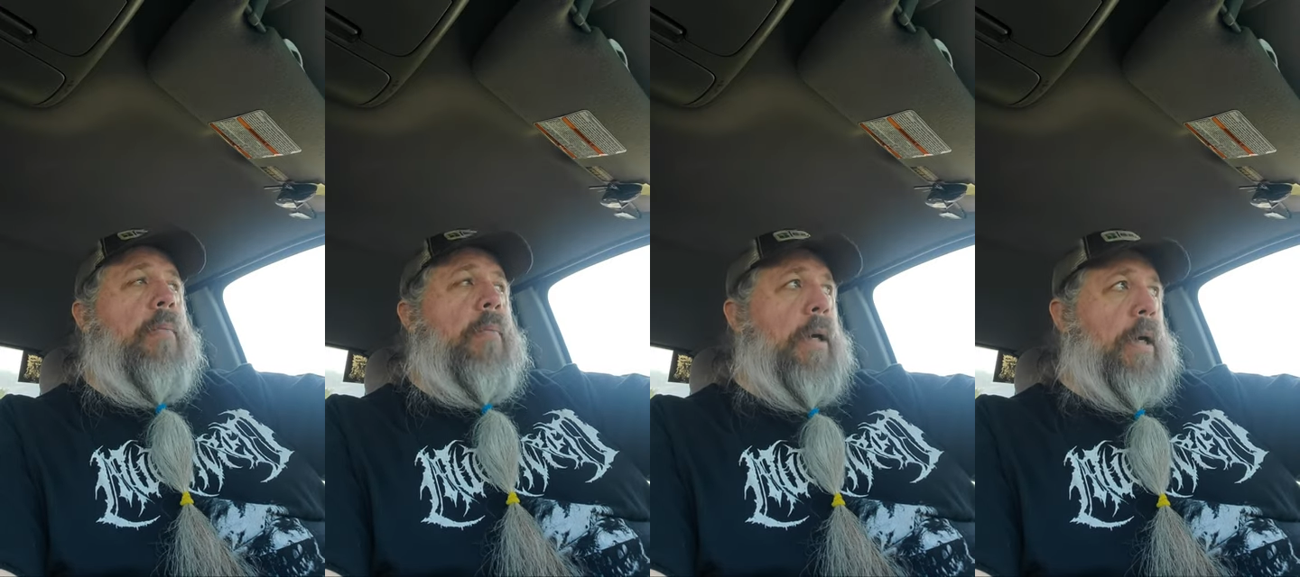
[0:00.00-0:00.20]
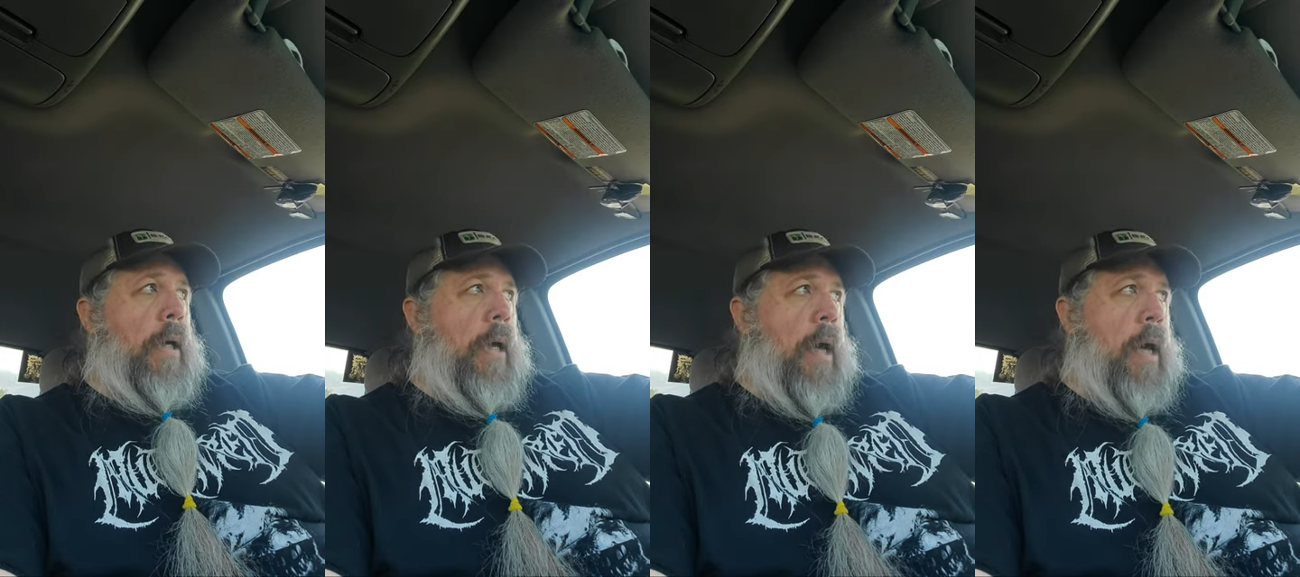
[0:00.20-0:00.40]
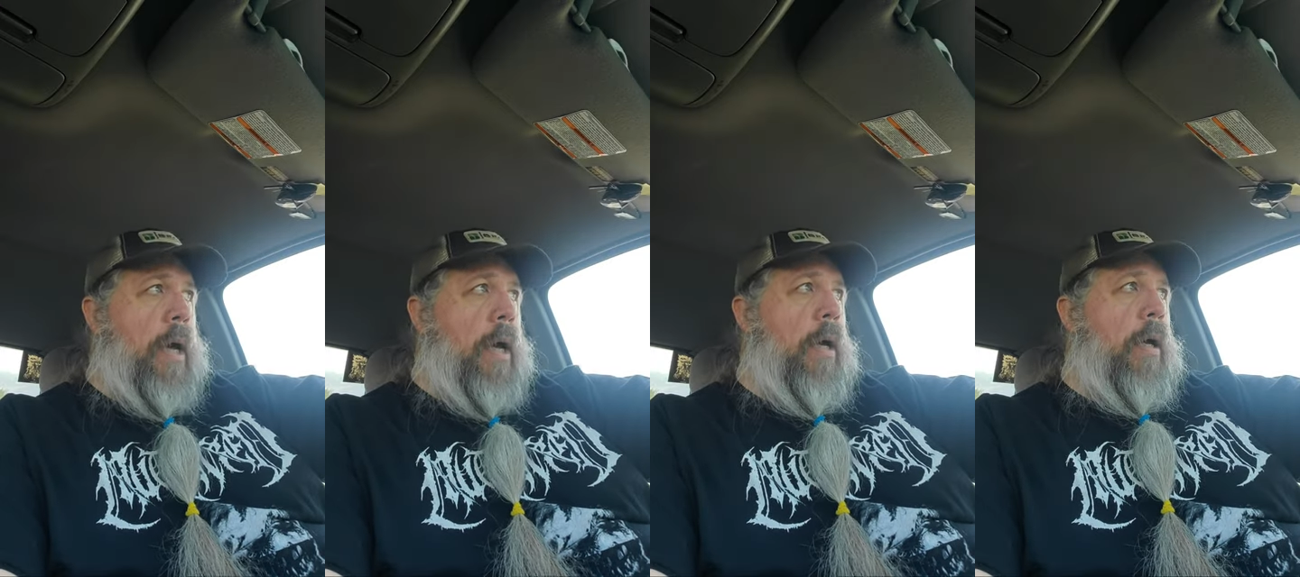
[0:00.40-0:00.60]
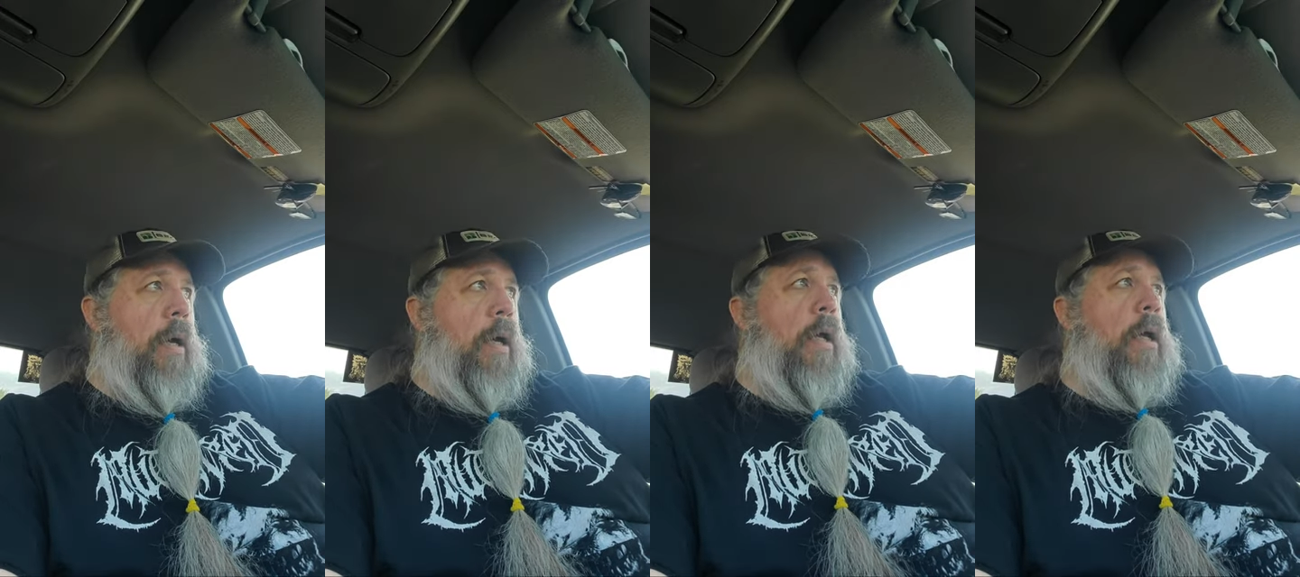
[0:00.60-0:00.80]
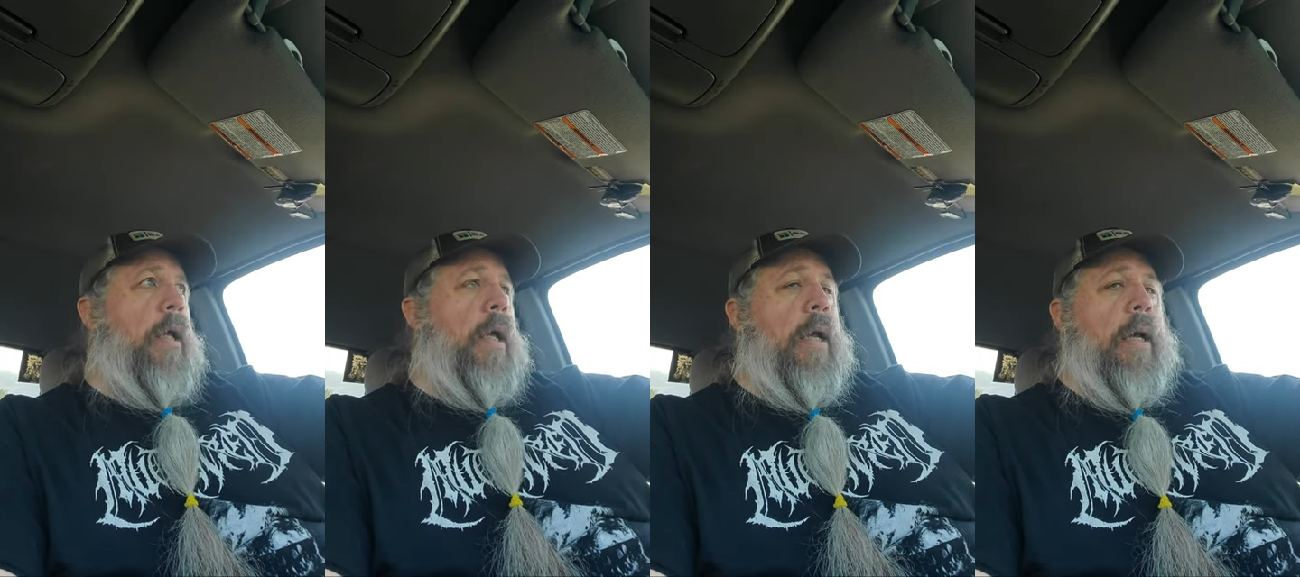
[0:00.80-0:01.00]
I'm like, "Yeah."
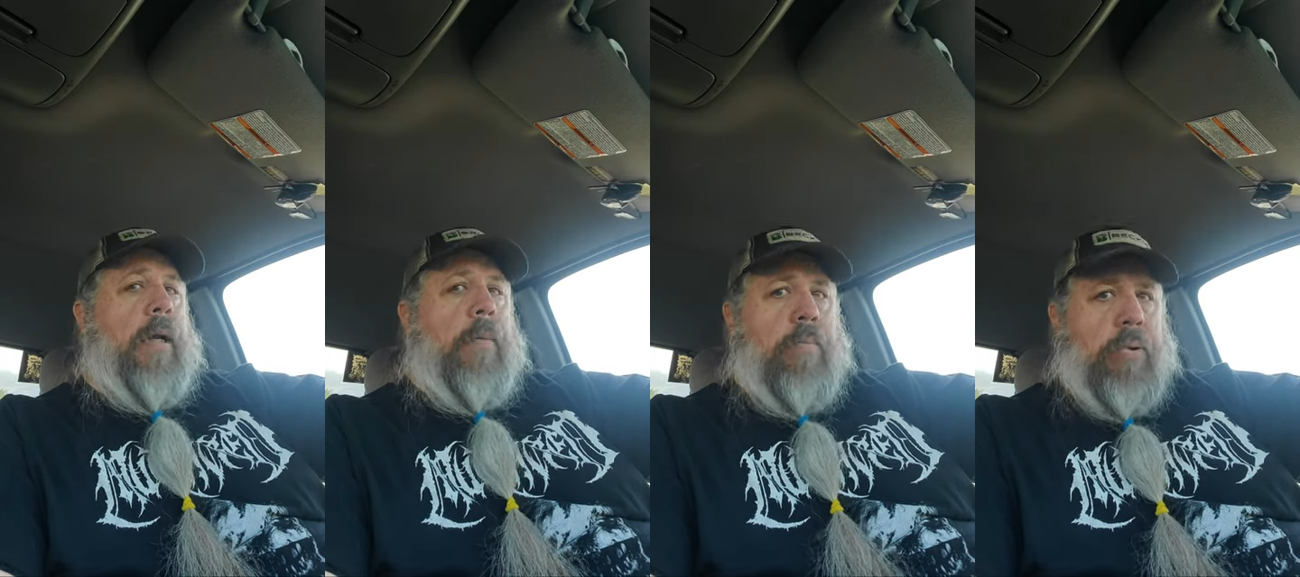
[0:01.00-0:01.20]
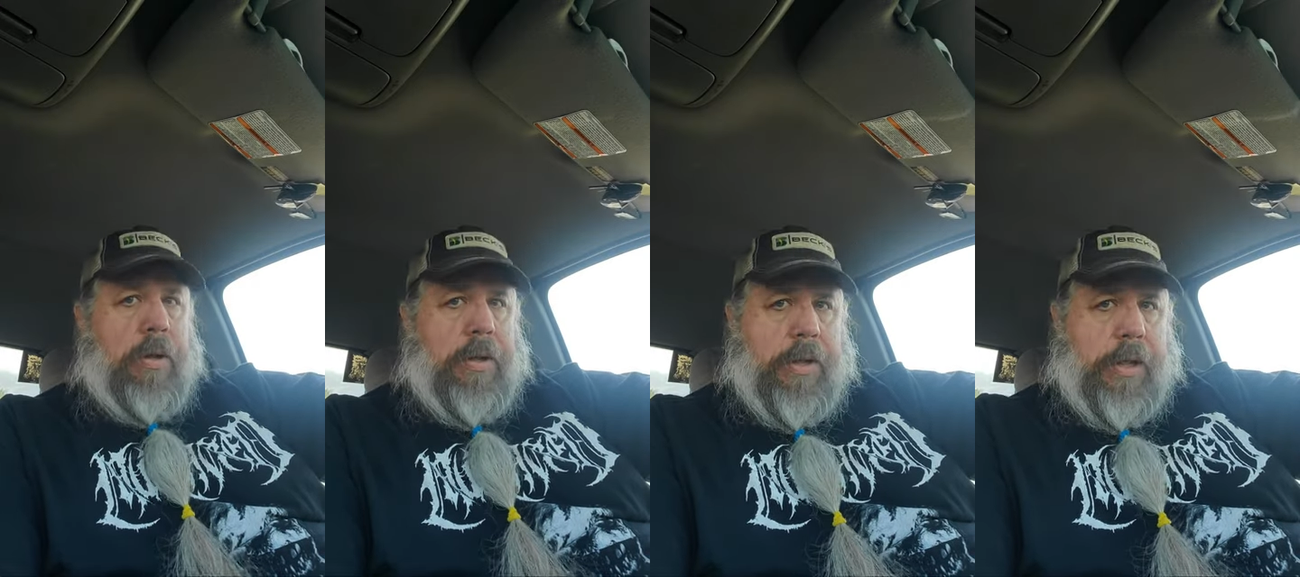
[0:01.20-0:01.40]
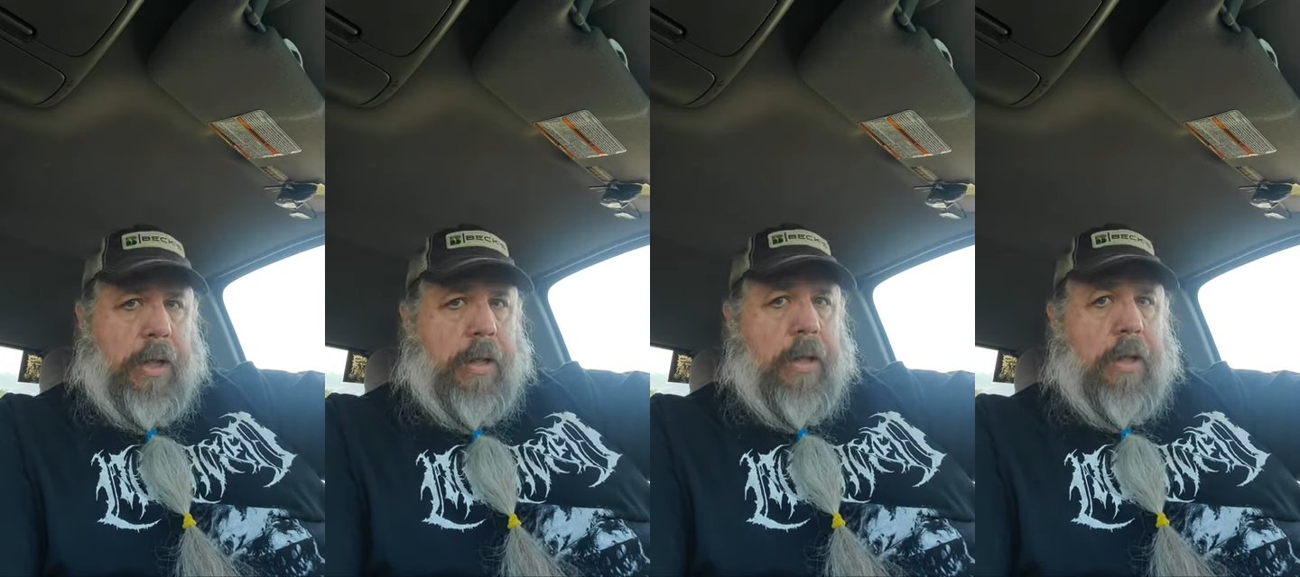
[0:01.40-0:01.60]
And he proceeded